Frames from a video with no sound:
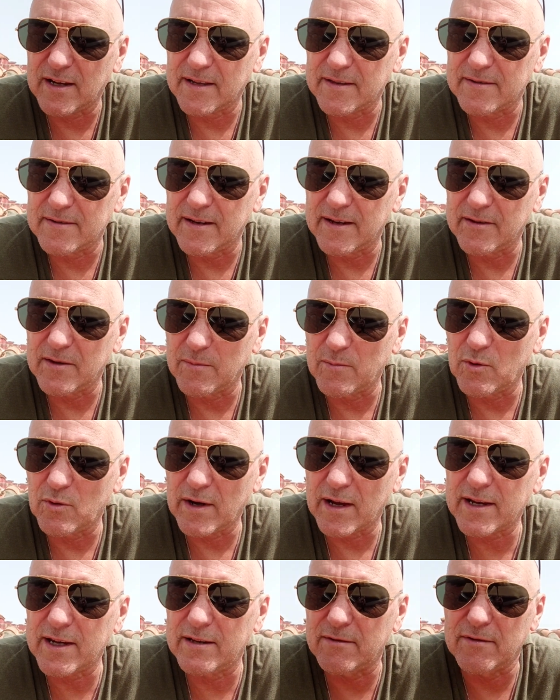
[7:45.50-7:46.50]
and the more
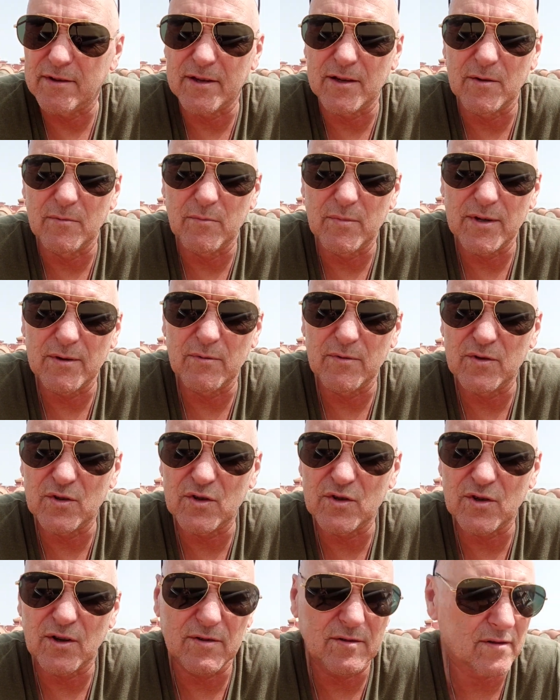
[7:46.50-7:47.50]
accurate you can be with your
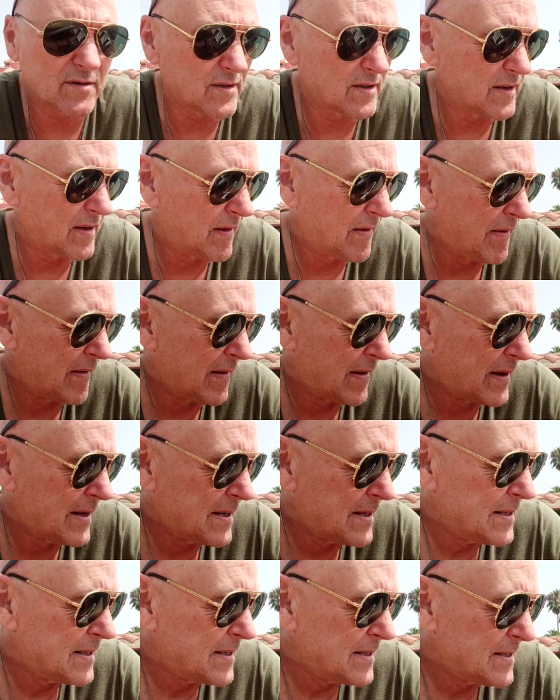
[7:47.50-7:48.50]
shots.
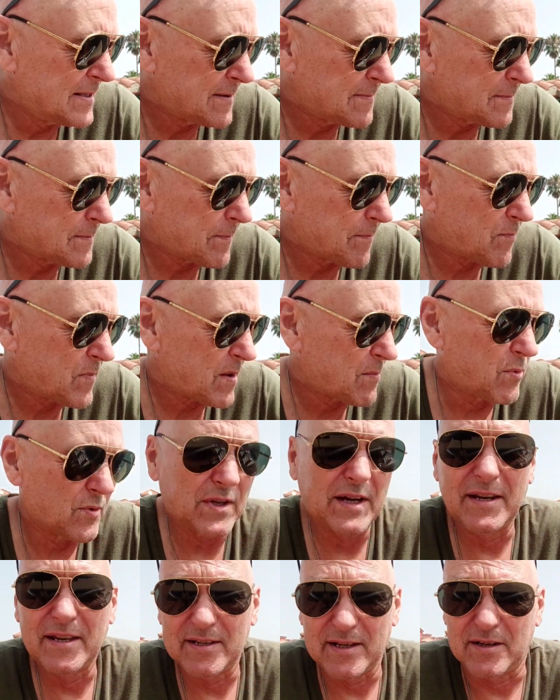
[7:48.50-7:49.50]
But
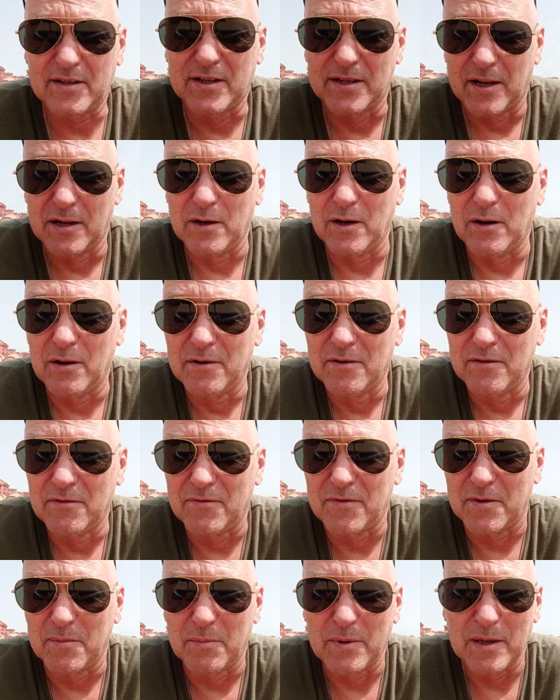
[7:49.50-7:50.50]
that is asking a lot
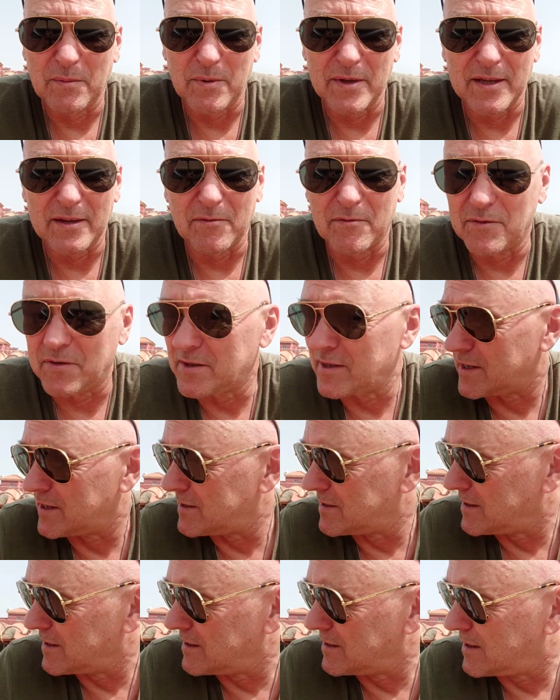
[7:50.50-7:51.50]
for a BB gun,
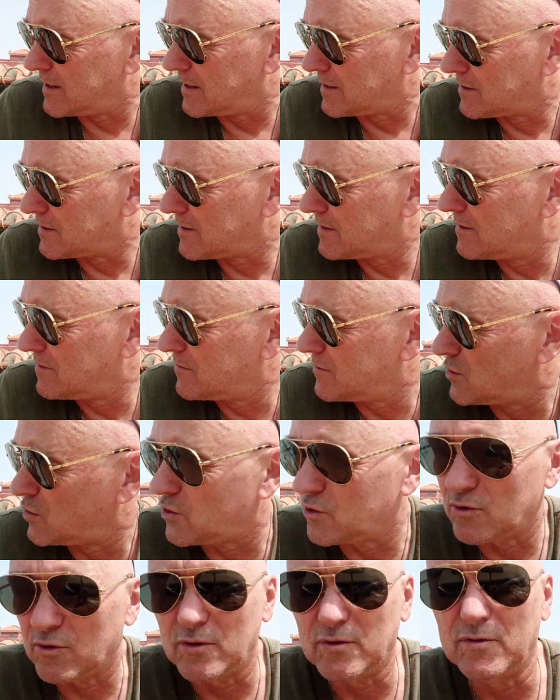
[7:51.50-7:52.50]
16 yards for
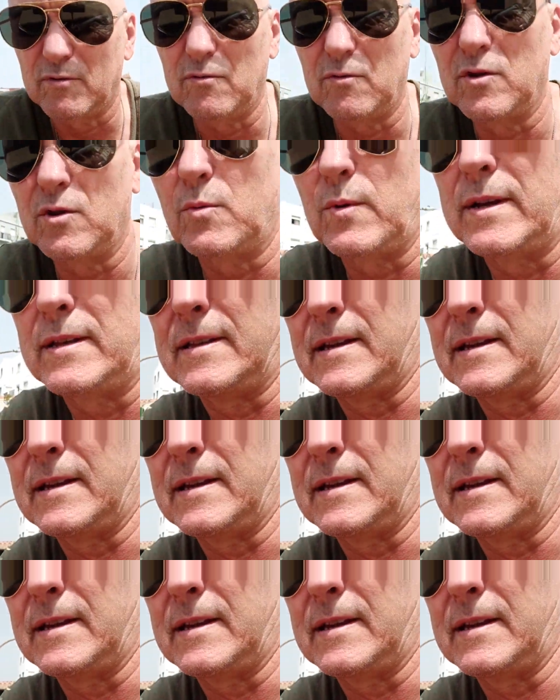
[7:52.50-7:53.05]
sure, all the way